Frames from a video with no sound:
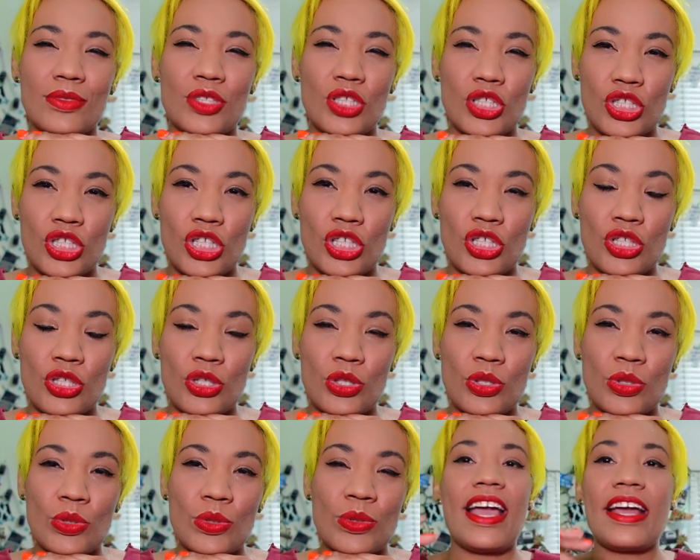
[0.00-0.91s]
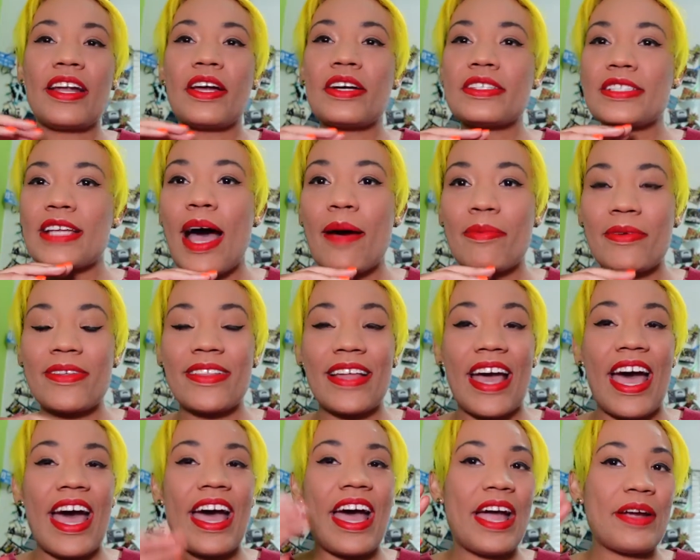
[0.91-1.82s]
to do. And on top of
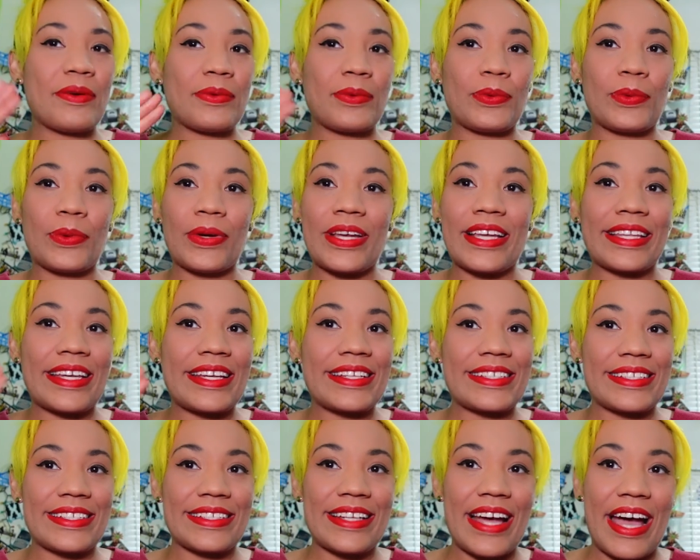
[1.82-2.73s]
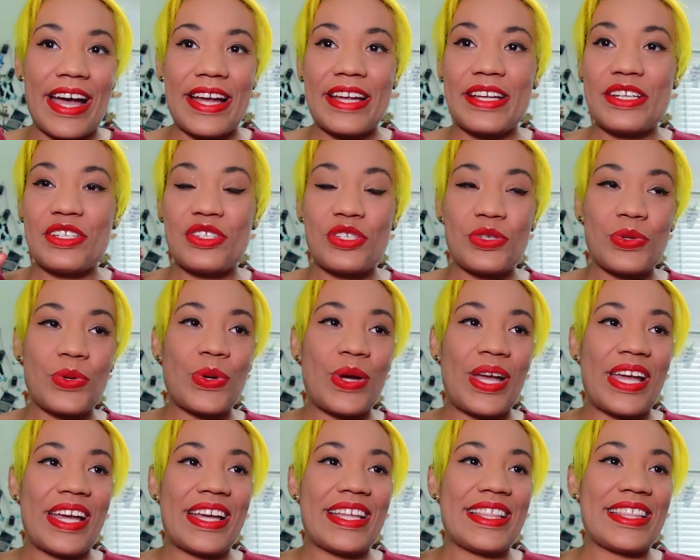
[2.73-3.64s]
that, I really did not
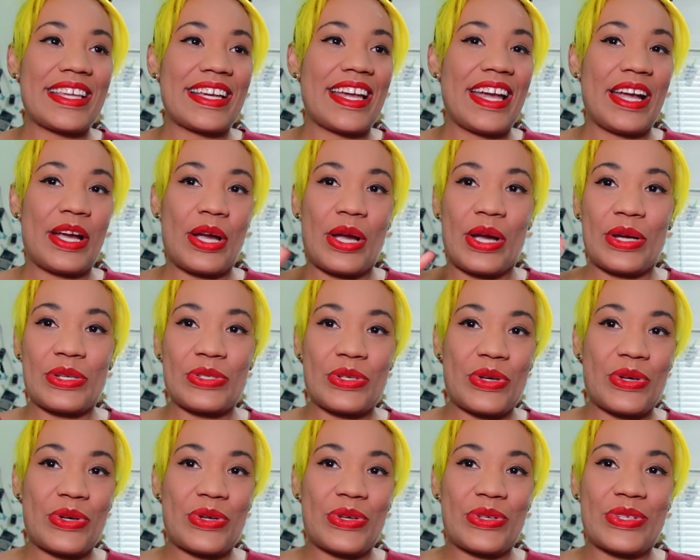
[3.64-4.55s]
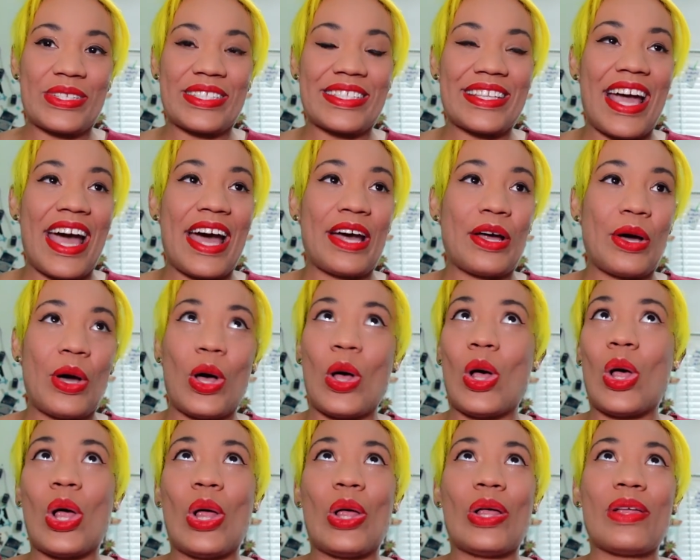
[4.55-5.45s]
enjoy the characters at
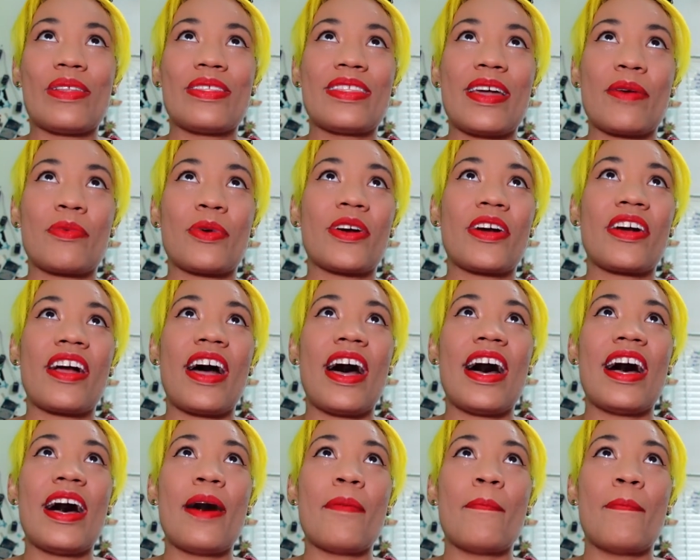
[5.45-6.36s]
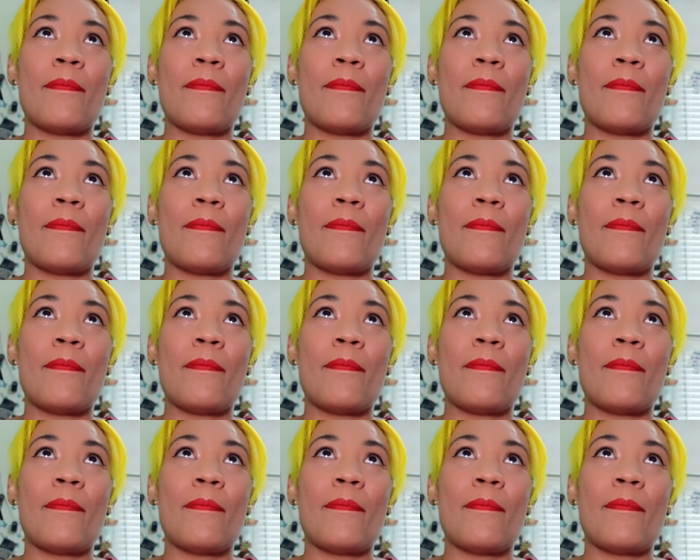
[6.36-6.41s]
all. They were a